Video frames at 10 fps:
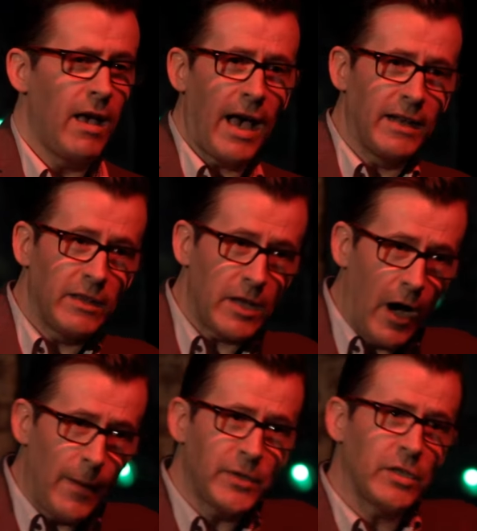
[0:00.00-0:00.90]
And at the
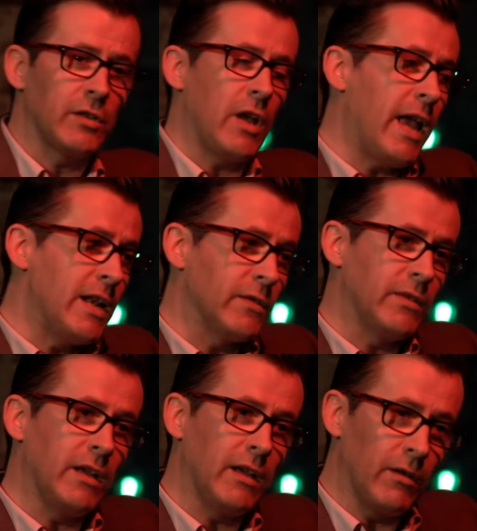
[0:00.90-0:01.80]
opposite end of
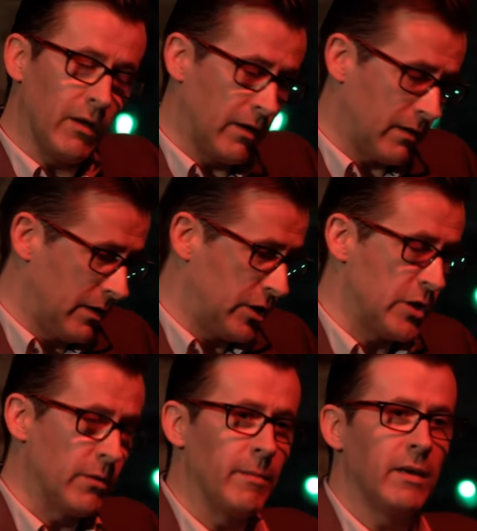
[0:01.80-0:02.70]
the
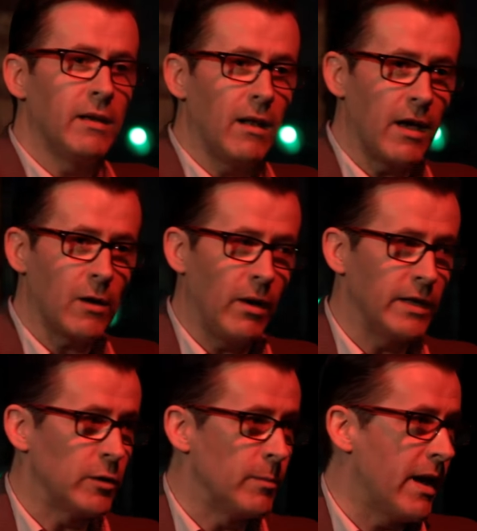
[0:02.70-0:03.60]
continuum,
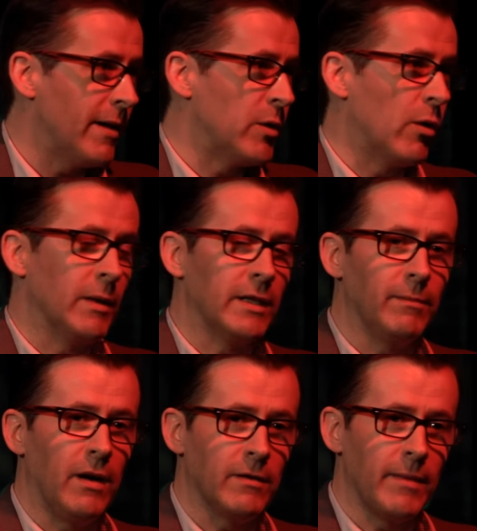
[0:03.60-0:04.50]
likewise, you'd be abnormal at the
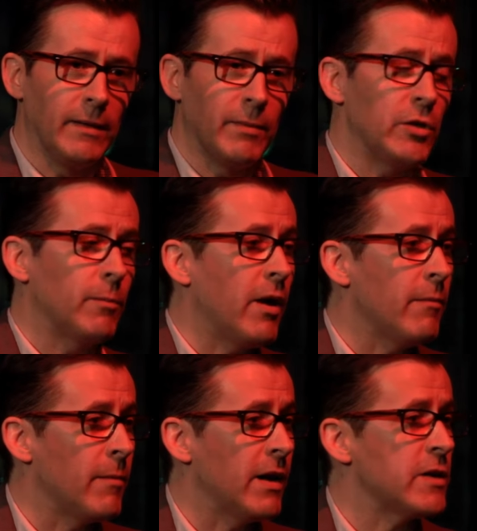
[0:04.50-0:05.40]
bottom end. But your
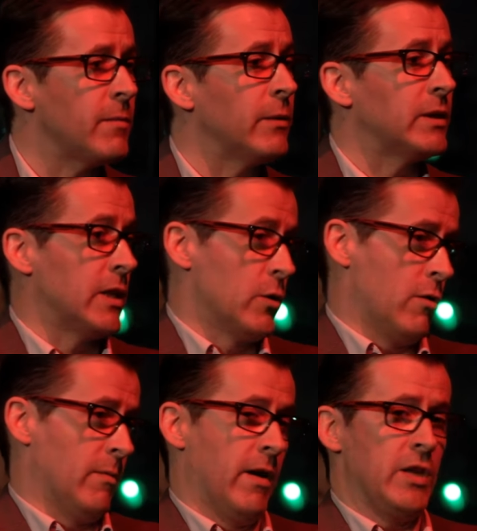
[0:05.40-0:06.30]
probability of being within the
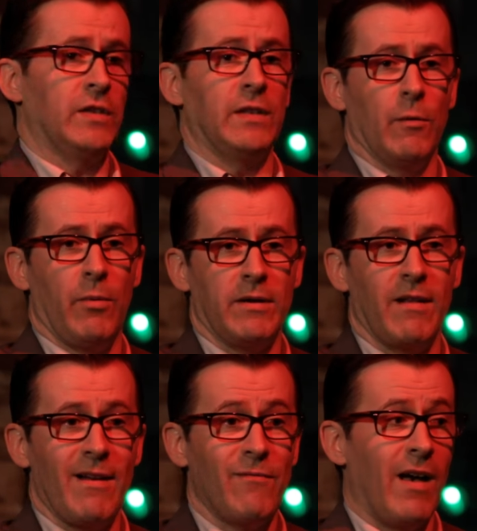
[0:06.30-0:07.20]
normal range is
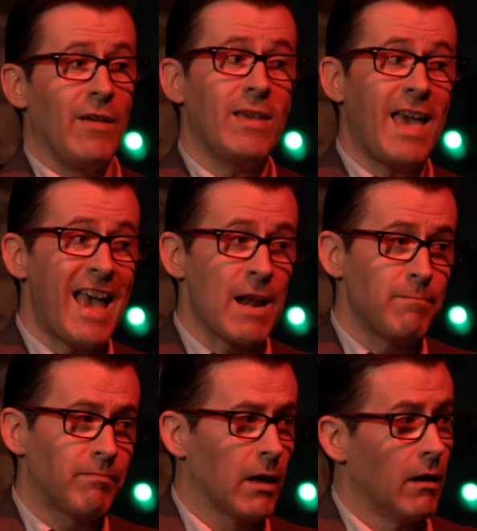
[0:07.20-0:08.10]
0.95 again.
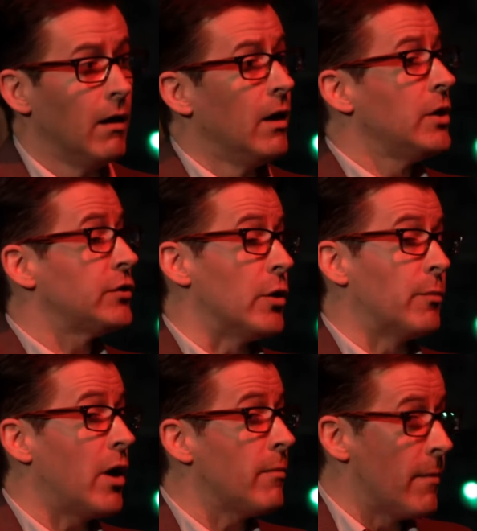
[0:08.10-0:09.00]
So your
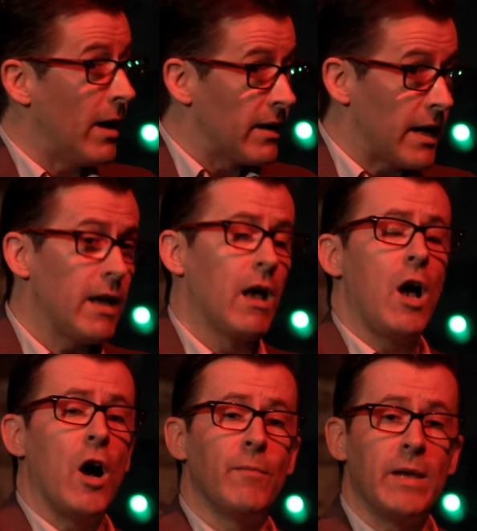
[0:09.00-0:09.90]
probability
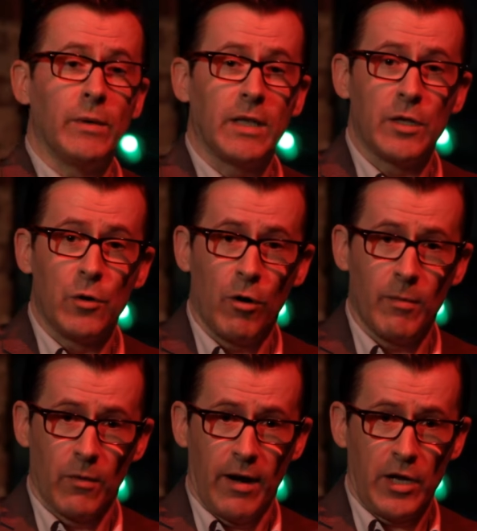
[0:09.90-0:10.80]
of being within the
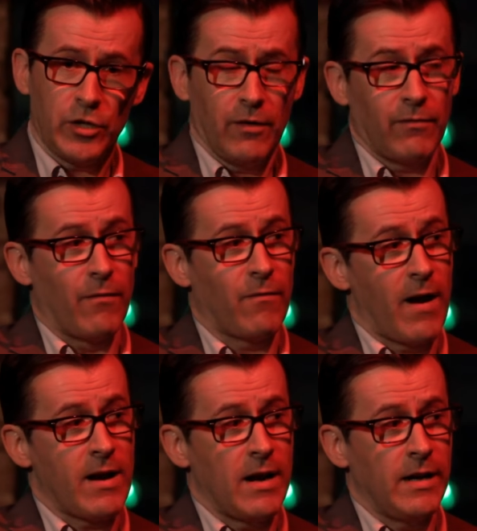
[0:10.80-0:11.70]
normal range for
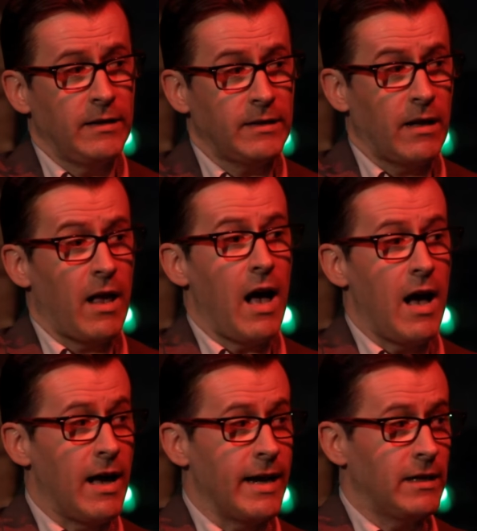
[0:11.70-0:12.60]
friendliness,
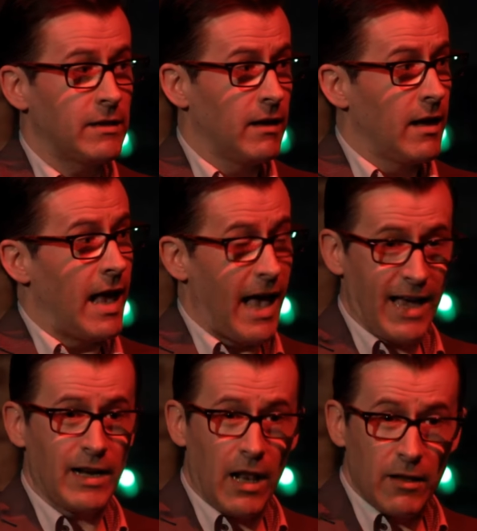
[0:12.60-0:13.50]
height,
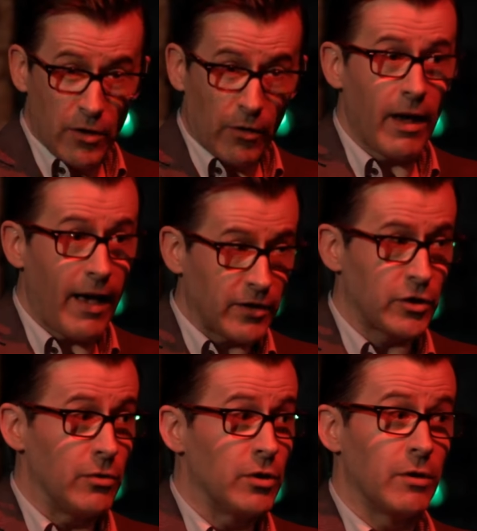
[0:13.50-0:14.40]
and your
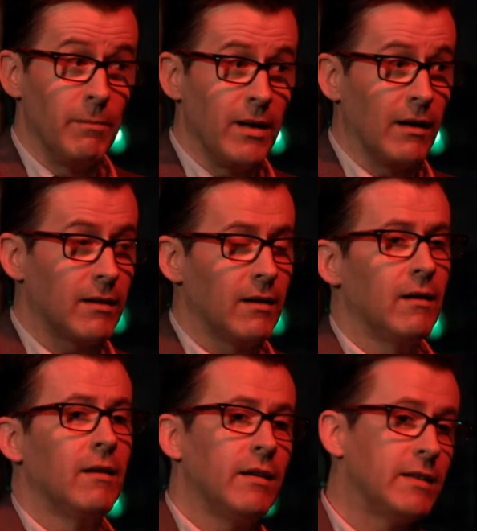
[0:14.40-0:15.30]
attitude to milk
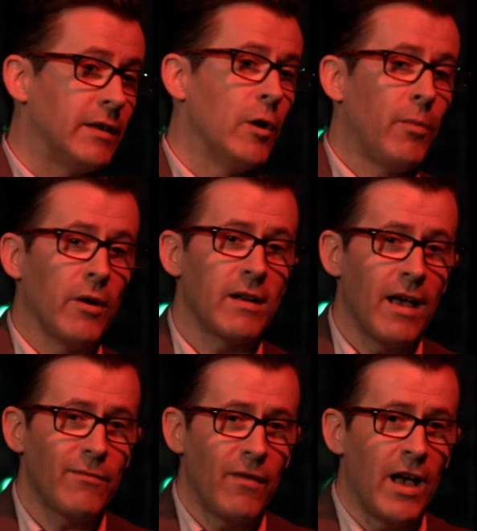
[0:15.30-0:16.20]
is
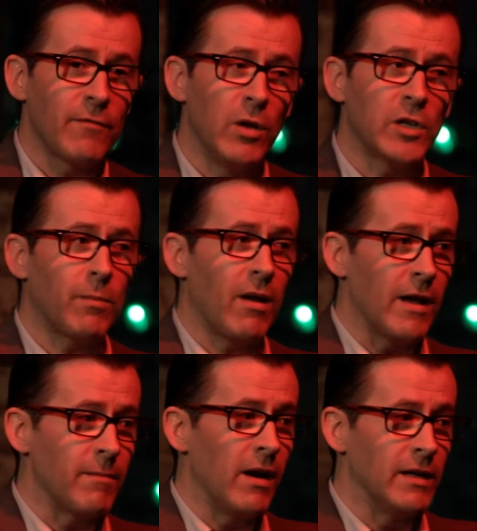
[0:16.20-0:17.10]
0.95
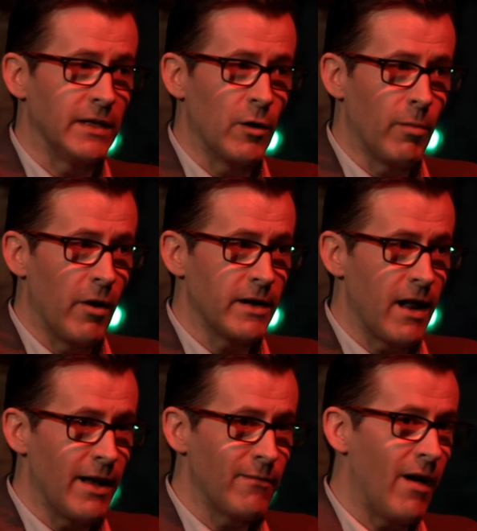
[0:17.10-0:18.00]
multiplied by
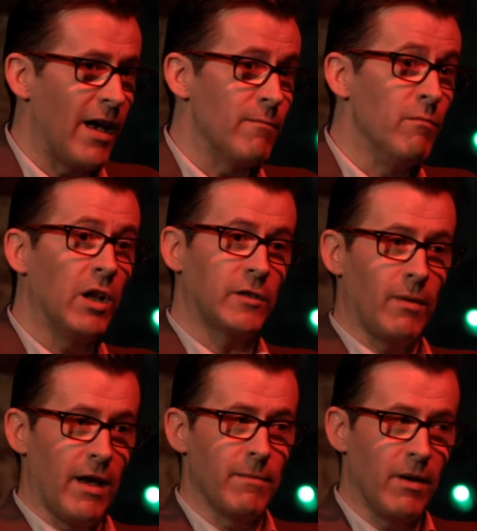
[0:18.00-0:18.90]
0.95
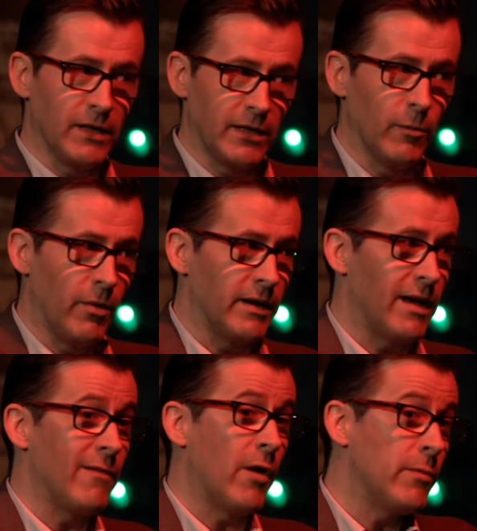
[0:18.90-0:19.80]
multiplied by
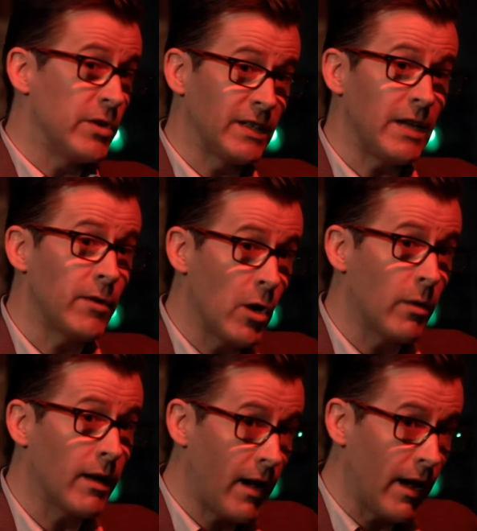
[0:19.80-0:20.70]
0.95, which is even
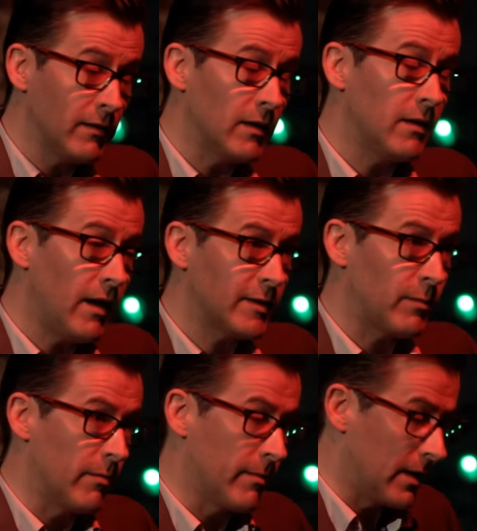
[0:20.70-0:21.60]
lower again than the last
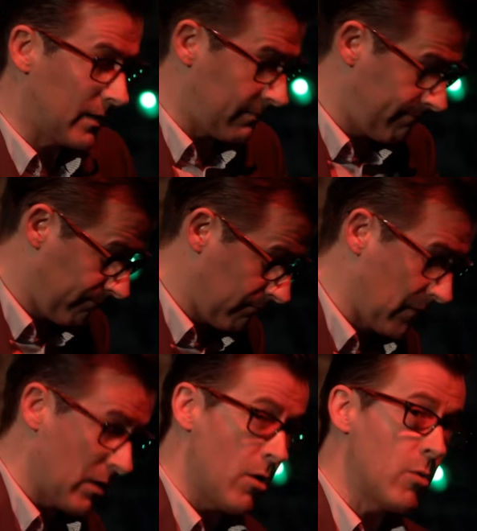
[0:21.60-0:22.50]
probability.
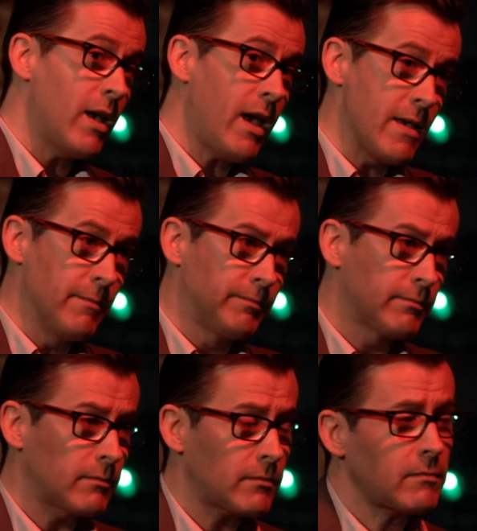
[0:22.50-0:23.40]
Okay.
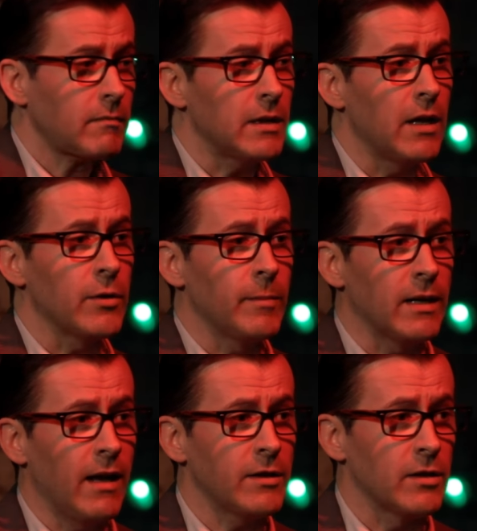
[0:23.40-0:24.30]
Now you'll be
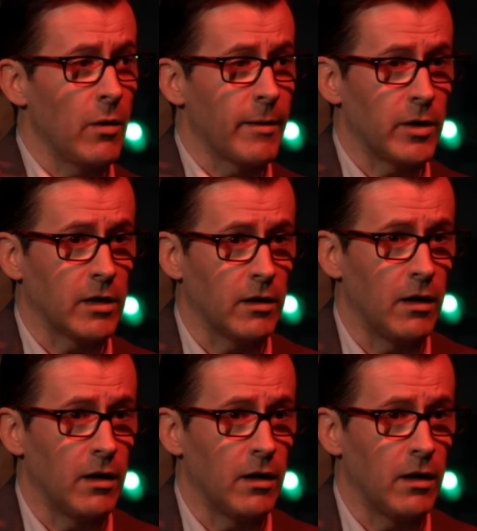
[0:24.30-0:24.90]
glad to know I'm going to cut a